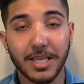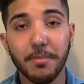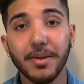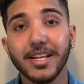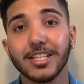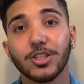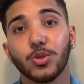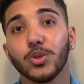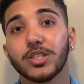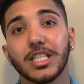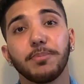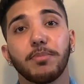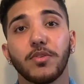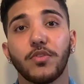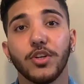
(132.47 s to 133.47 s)
made it so
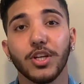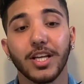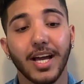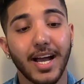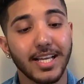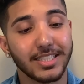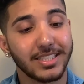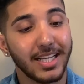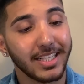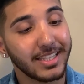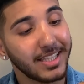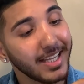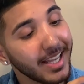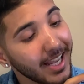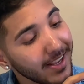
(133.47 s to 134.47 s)
simple for you guys. Like,
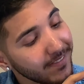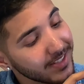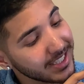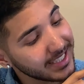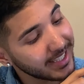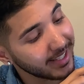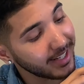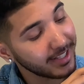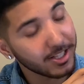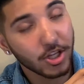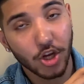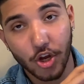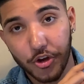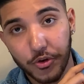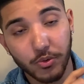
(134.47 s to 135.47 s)
they even said that
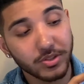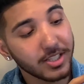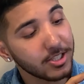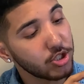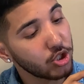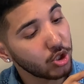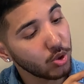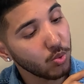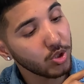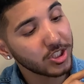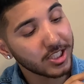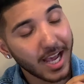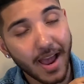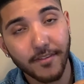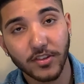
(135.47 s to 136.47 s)
use it 2
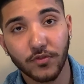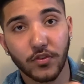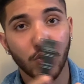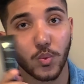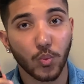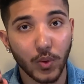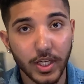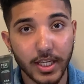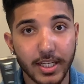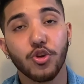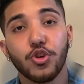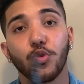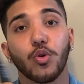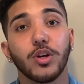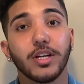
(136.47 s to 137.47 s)
times per week.
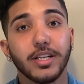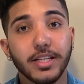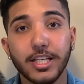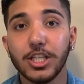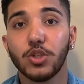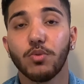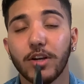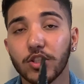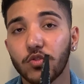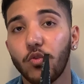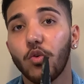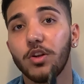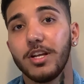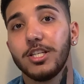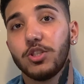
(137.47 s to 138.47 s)
You don't need to
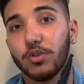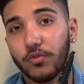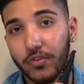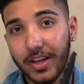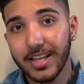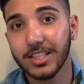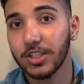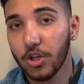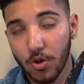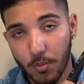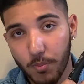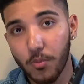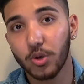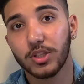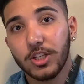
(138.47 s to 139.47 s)
exfoliate your face
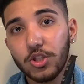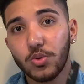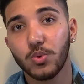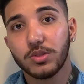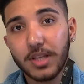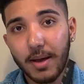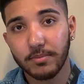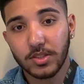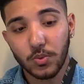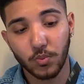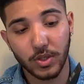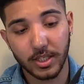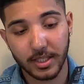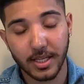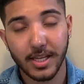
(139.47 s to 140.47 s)
more than 2 times a
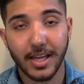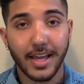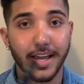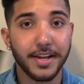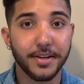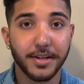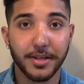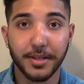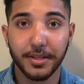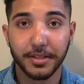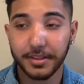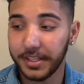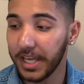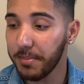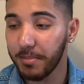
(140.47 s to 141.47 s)
week. And
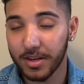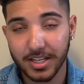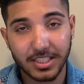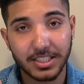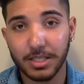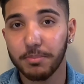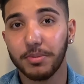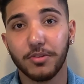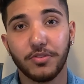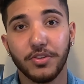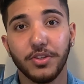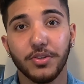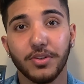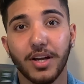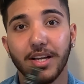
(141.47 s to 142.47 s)
they made it simple for
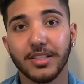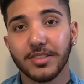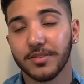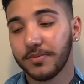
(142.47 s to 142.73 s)
you guys.